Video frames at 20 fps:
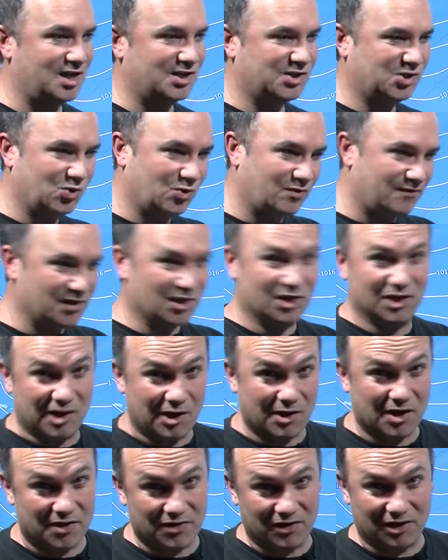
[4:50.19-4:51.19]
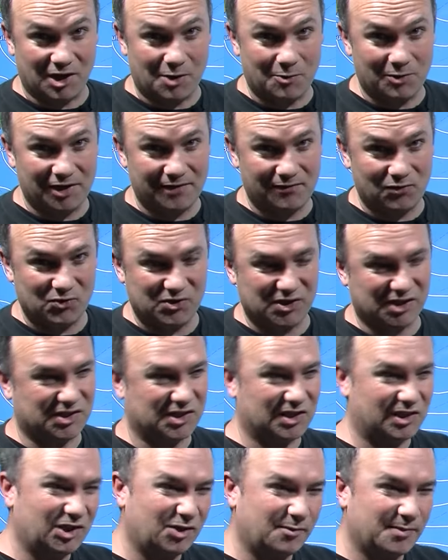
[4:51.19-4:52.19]
sort of in the lower levels, it's
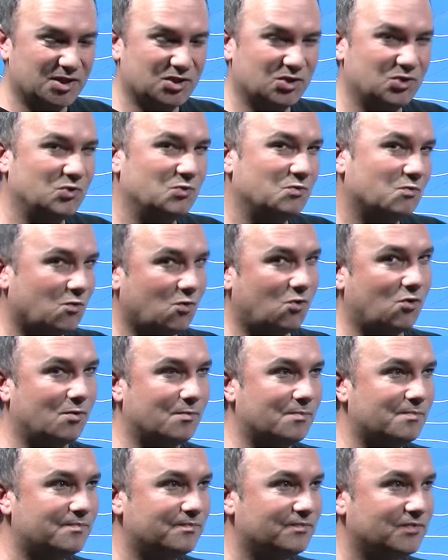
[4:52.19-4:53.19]
a little bit too warm.